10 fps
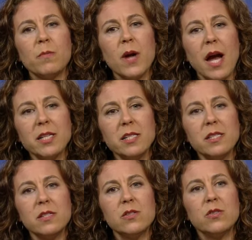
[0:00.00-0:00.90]

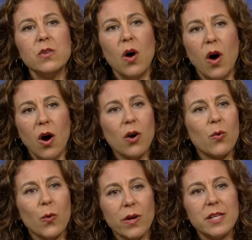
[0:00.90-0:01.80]
Practices are
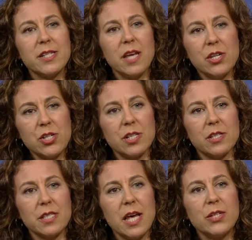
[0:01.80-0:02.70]

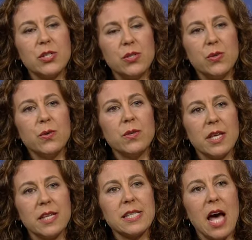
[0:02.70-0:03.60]
organizations that do
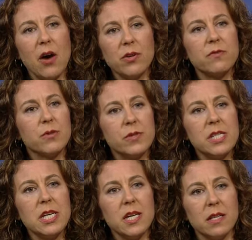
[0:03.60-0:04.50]
things out of
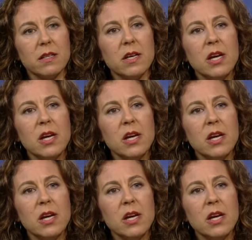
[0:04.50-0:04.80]
routine.